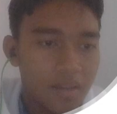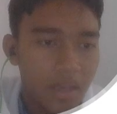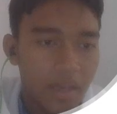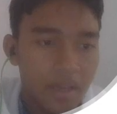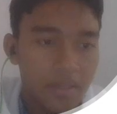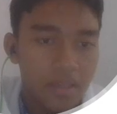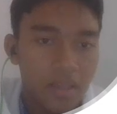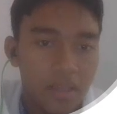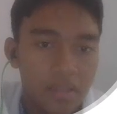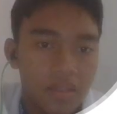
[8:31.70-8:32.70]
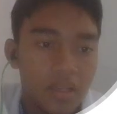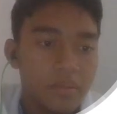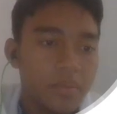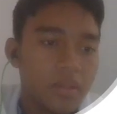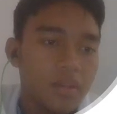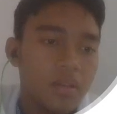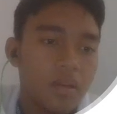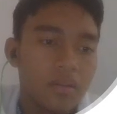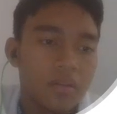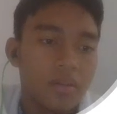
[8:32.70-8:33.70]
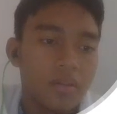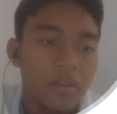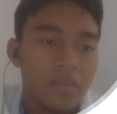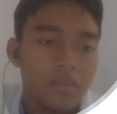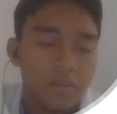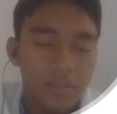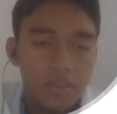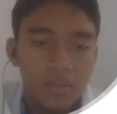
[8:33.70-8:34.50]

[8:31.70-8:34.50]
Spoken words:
add a label underneath of it.